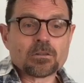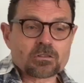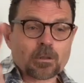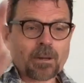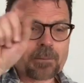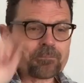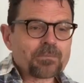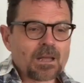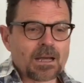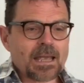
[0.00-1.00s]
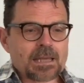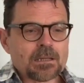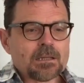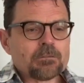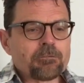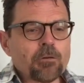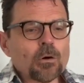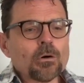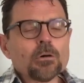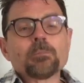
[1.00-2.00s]
Super. Okay,
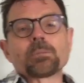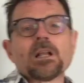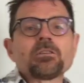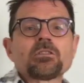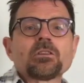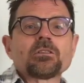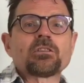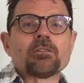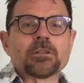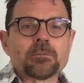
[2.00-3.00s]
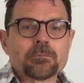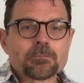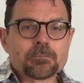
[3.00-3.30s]
4 plus 7.